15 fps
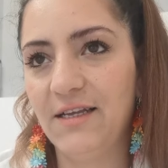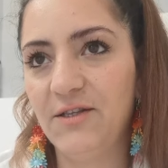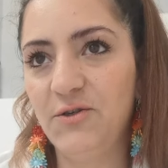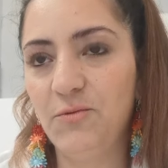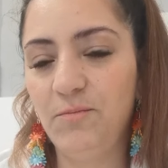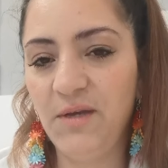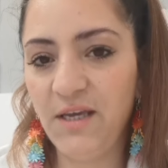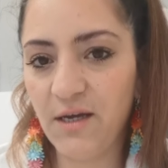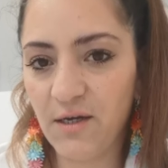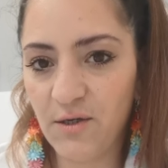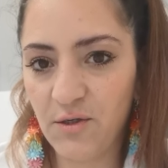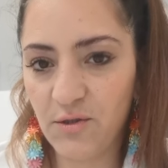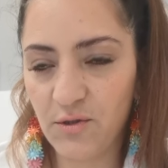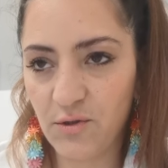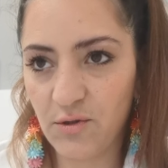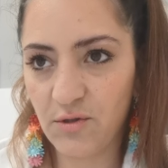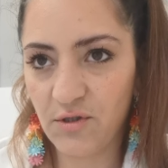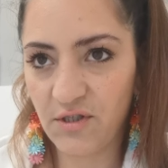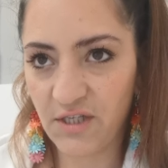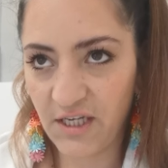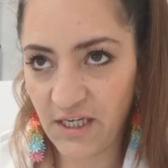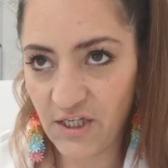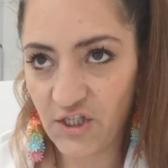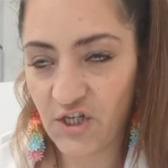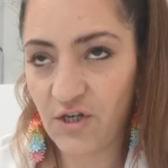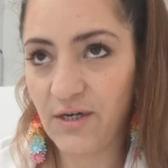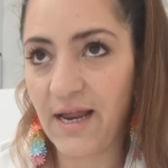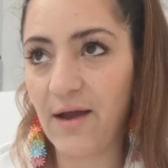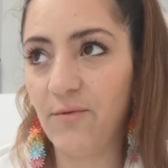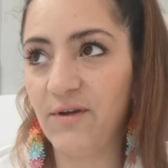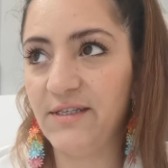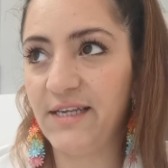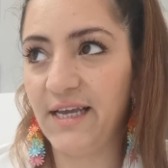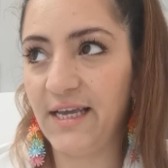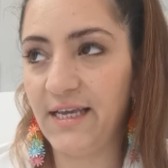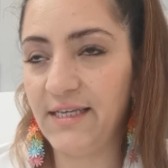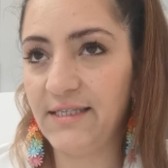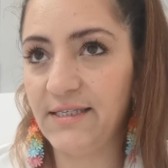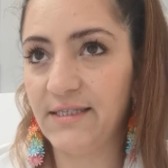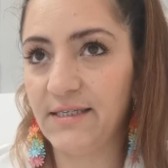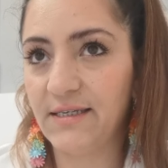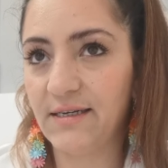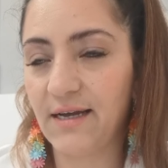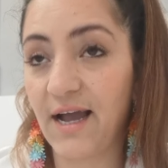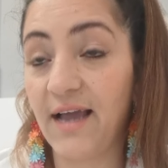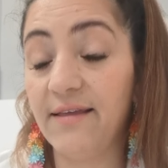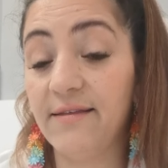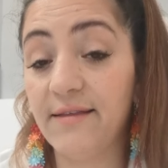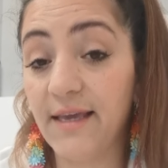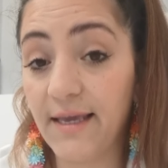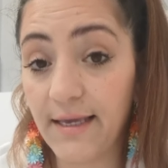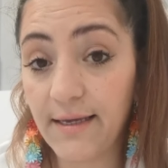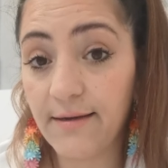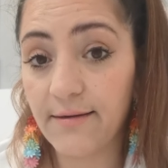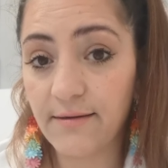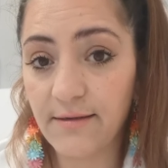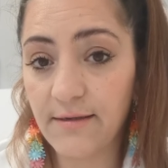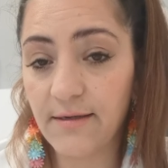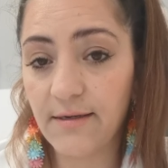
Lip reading: to be a teacher nowadays, I think,